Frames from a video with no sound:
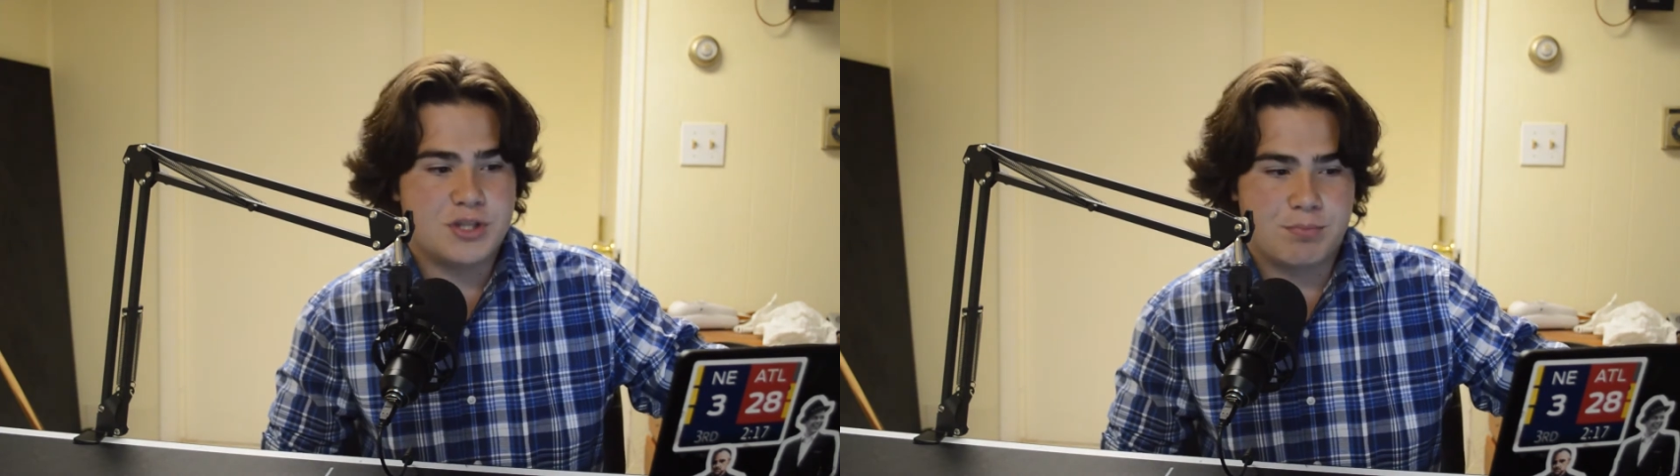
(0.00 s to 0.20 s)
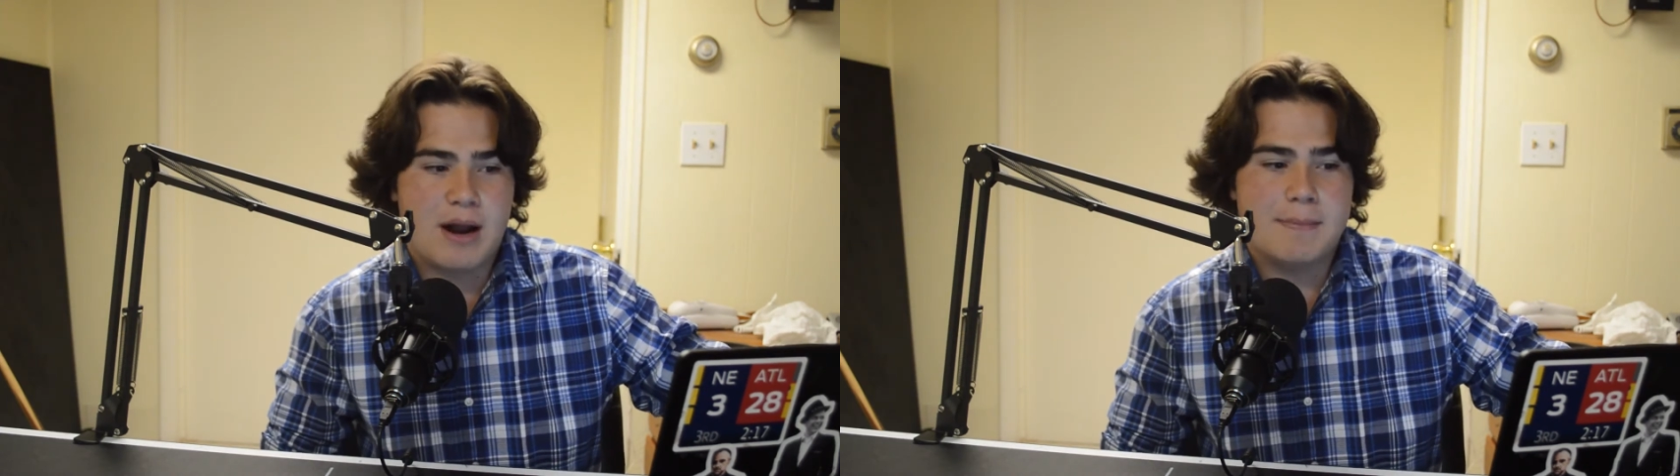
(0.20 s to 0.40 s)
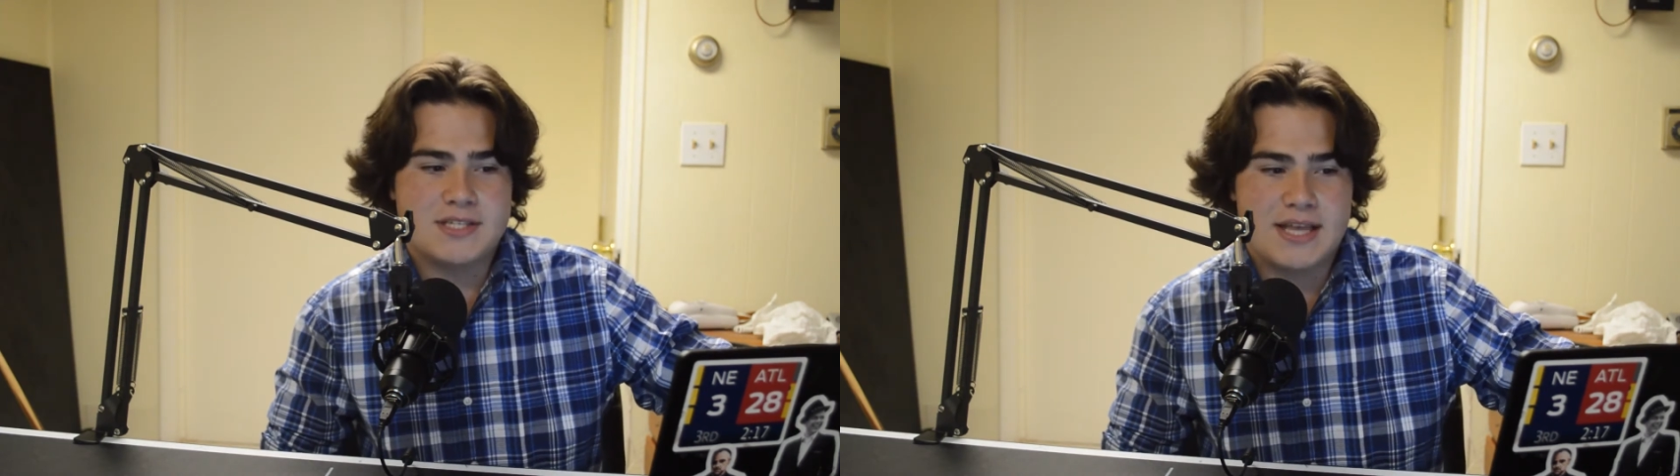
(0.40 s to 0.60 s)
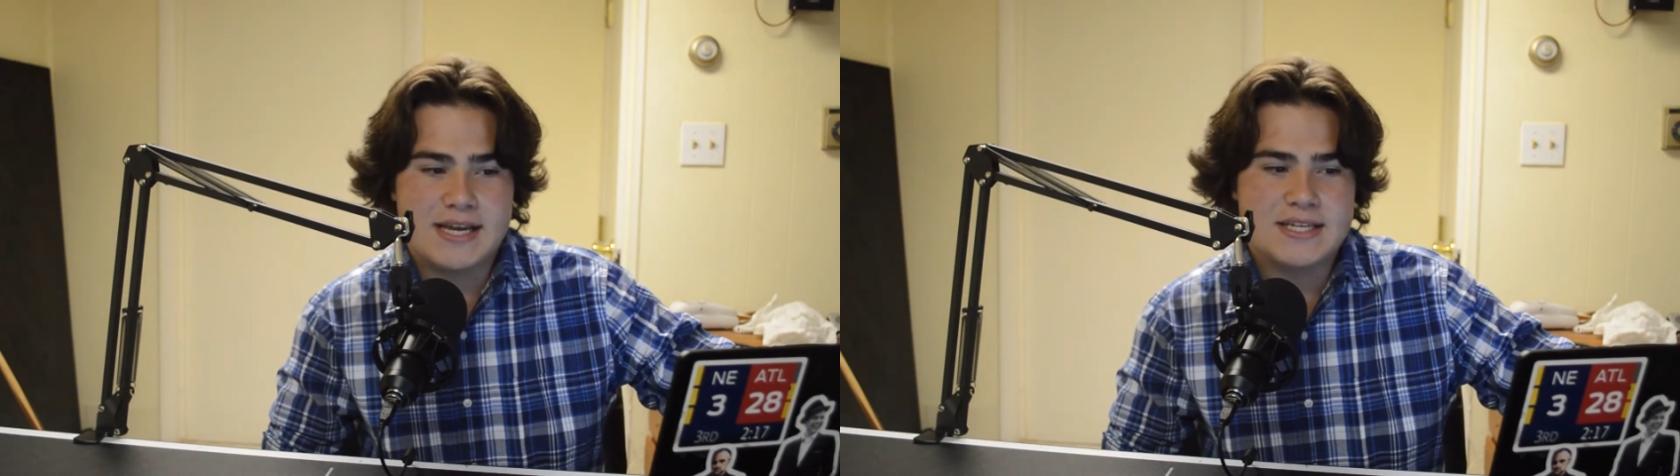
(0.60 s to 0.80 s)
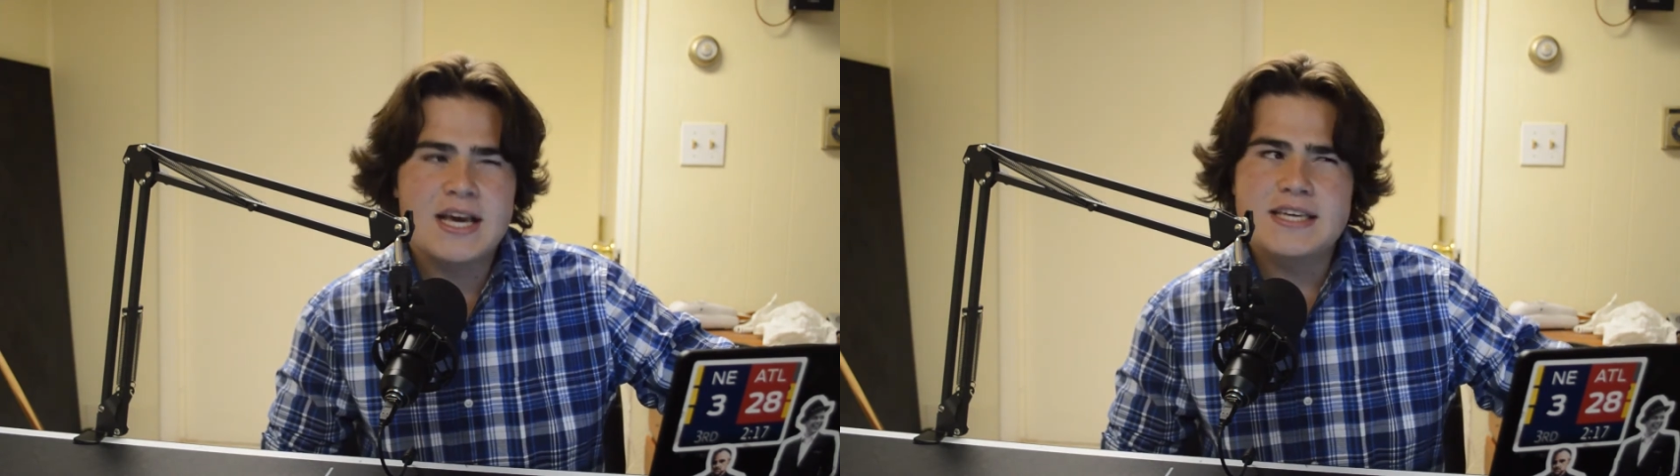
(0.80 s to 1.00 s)
the promised
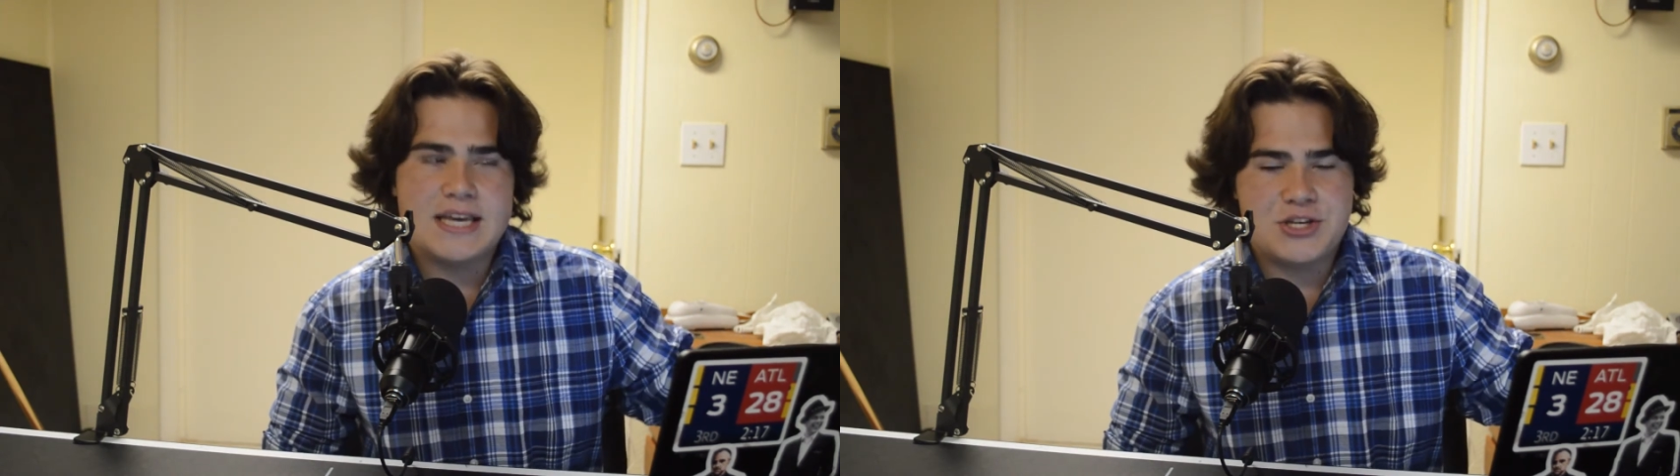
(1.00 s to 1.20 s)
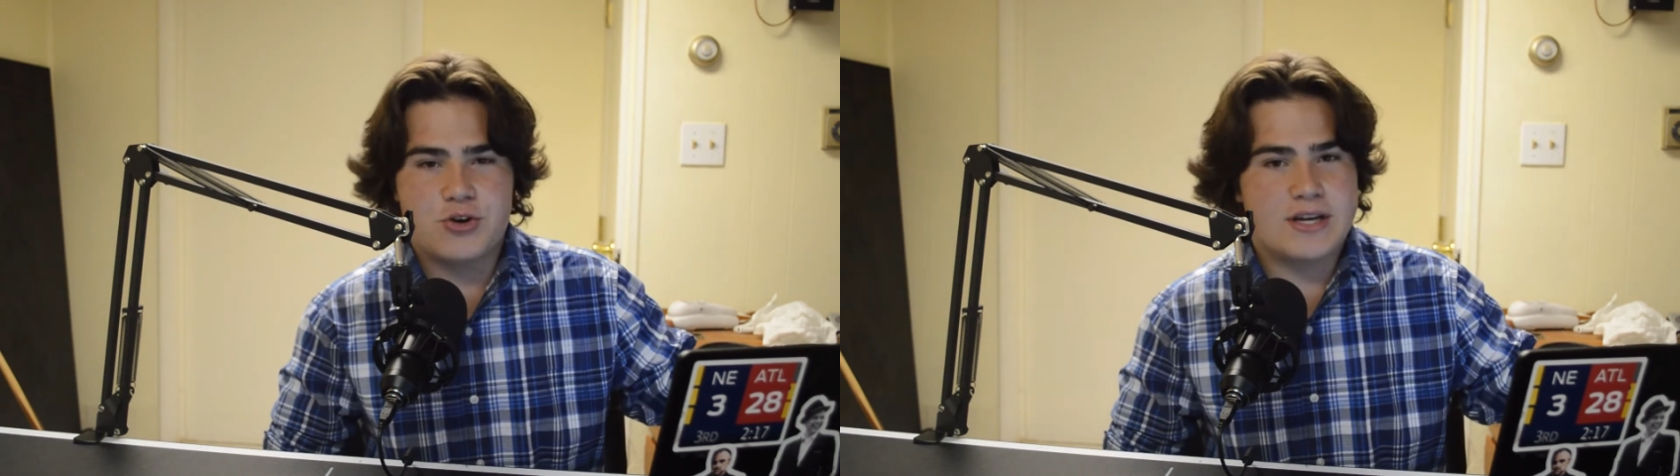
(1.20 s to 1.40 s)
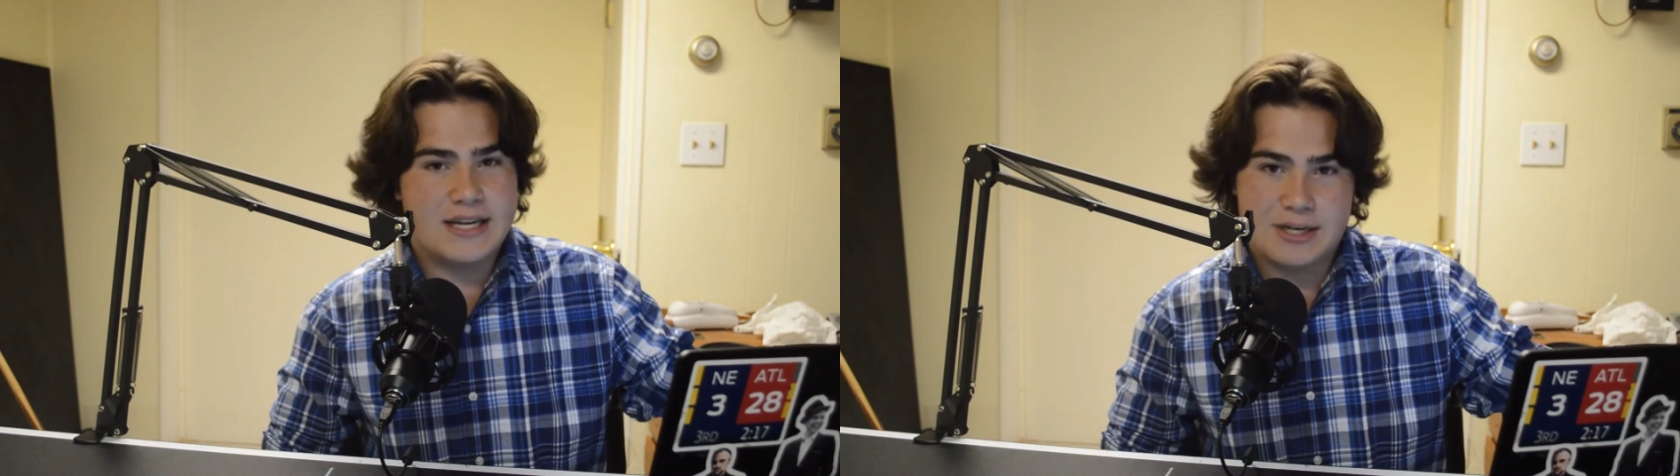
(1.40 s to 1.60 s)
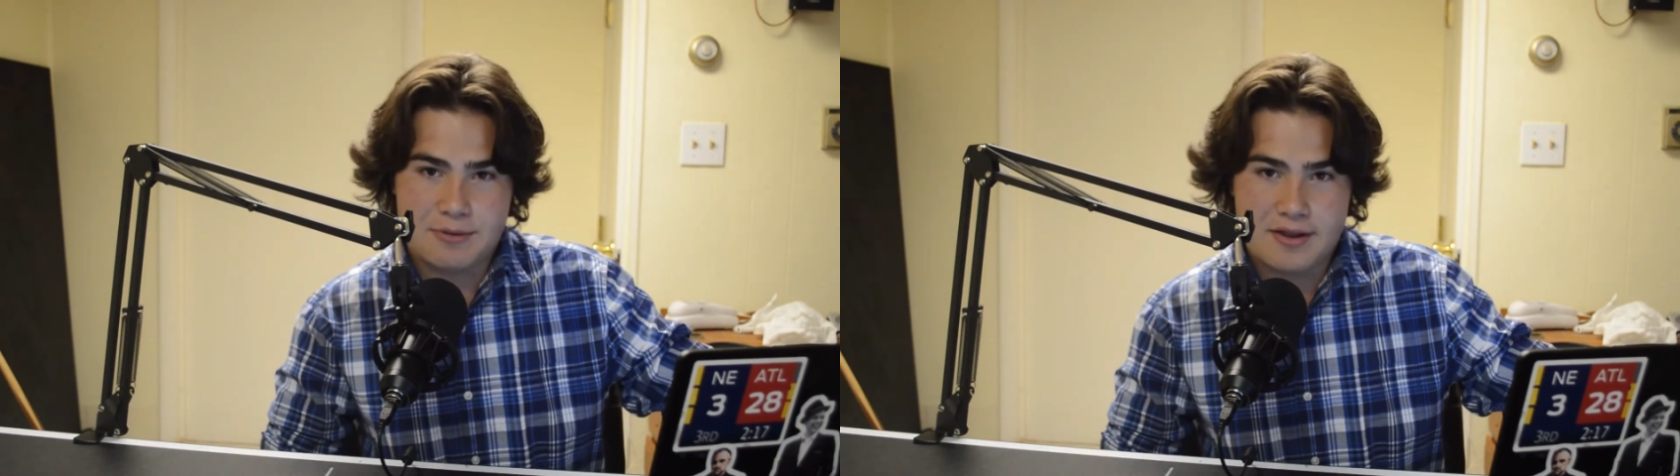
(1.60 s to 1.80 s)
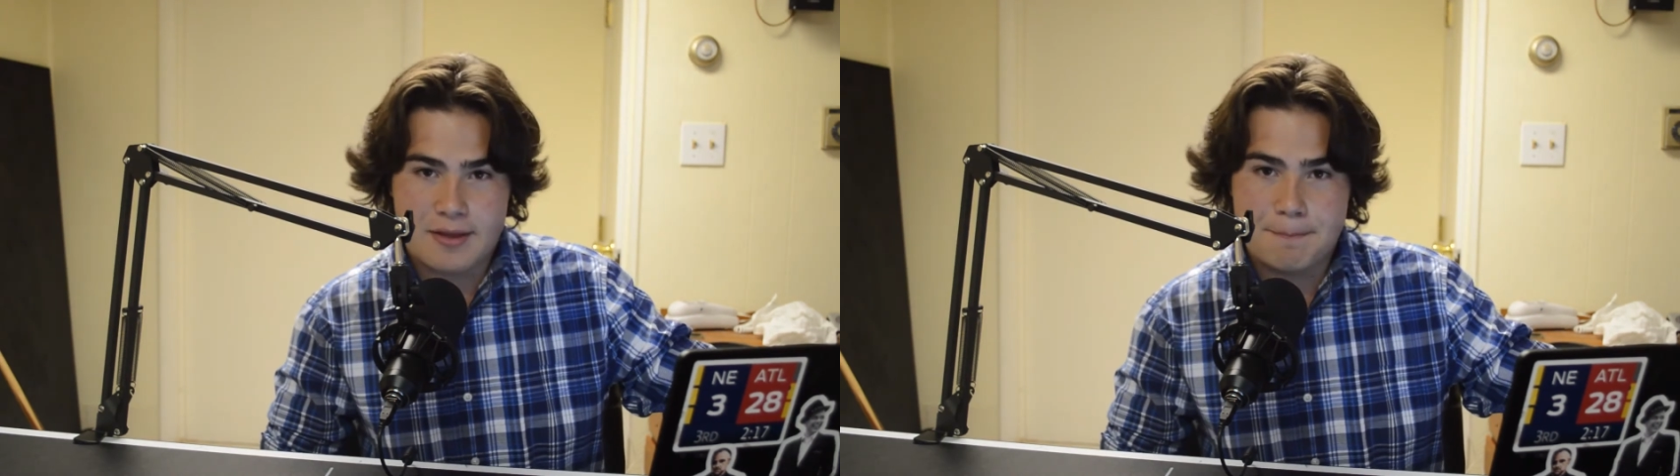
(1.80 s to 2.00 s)
land, yet you're getting
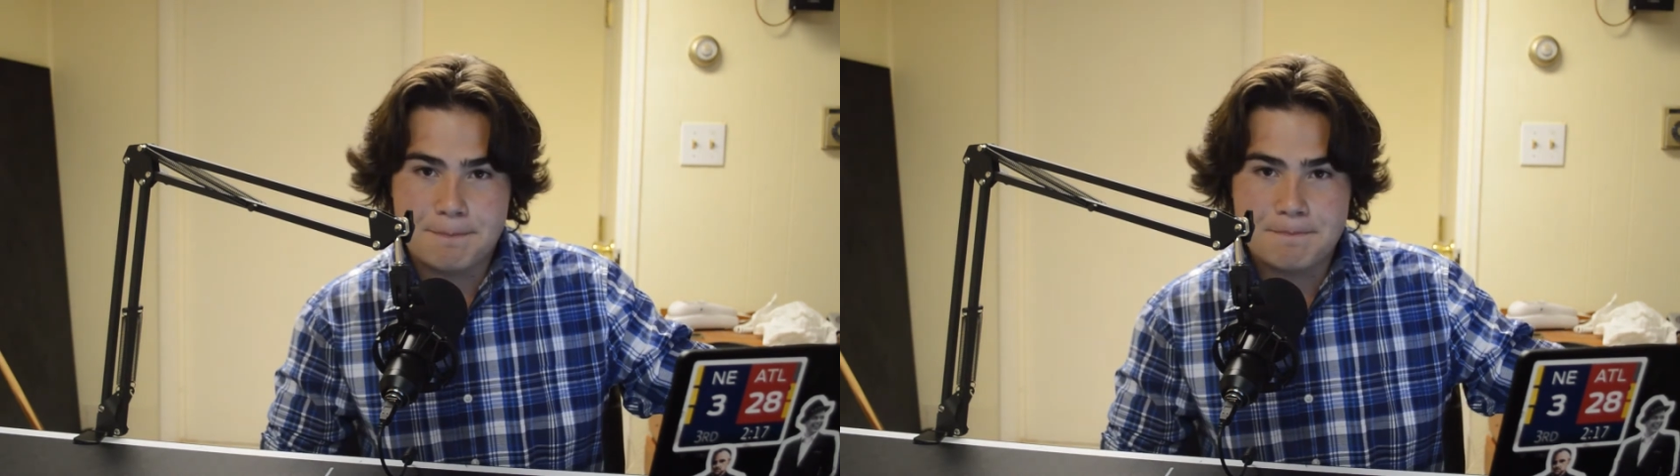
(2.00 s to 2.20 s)
rid of them.